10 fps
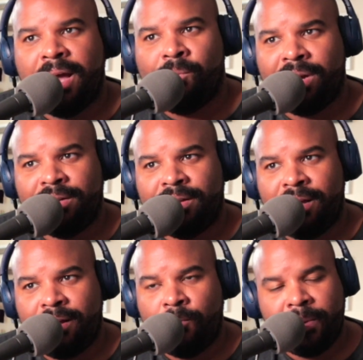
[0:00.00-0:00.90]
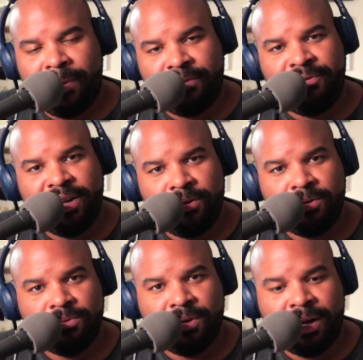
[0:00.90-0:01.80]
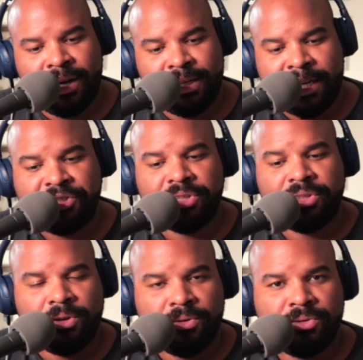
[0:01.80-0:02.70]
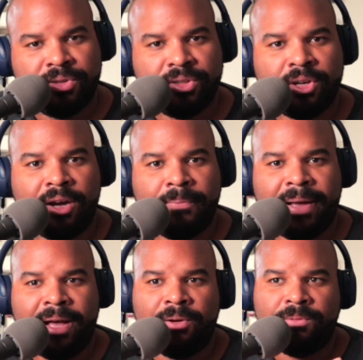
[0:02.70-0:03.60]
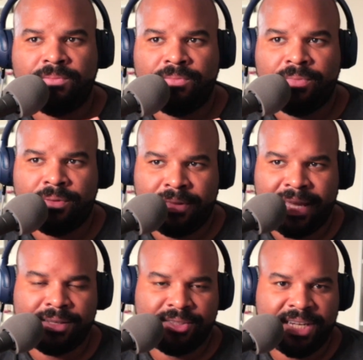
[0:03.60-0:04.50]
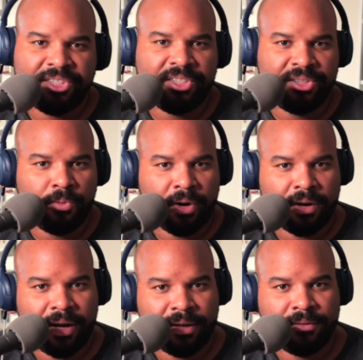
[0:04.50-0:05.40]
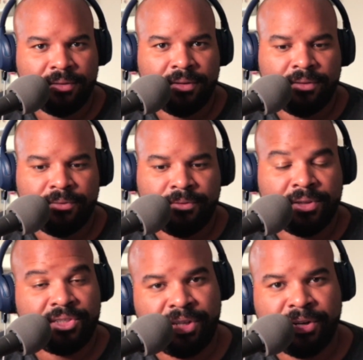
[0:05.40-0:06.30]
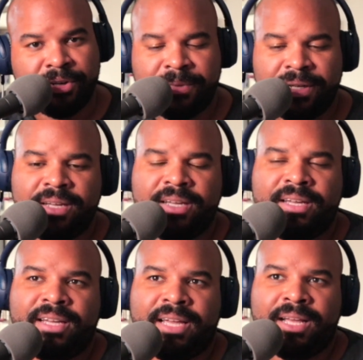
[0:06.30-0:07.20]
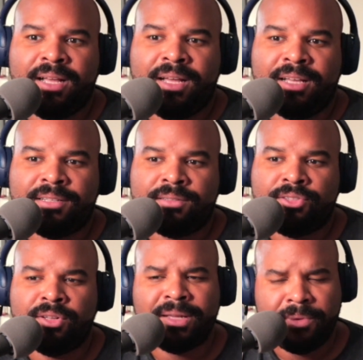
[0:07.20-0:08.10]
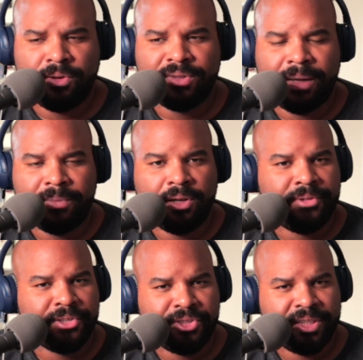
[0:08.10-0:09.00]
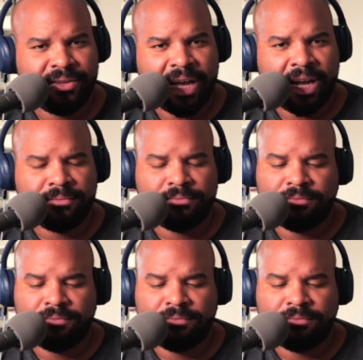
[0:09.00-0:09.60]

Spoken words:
I wanna make a video on each of those, talk about things that each need to work on for this year. So let me know down below if you're interested in that.